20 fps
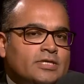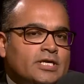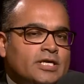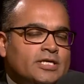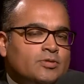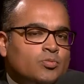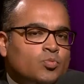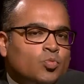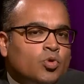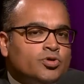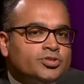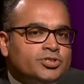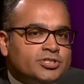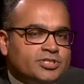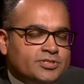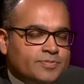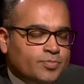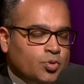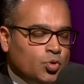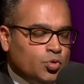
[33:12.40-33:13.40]
it
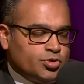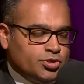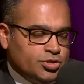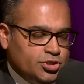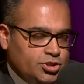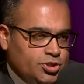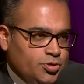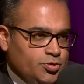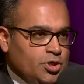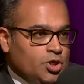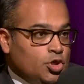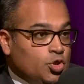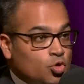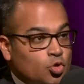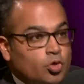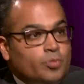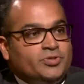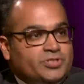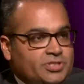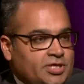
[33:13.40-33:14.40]
wasn't important to you that
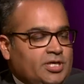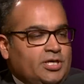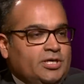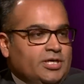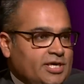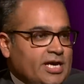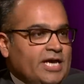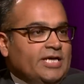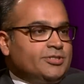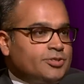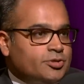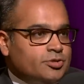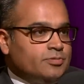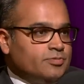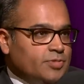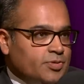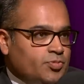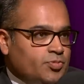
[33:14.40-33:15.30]
your particular case couldn't be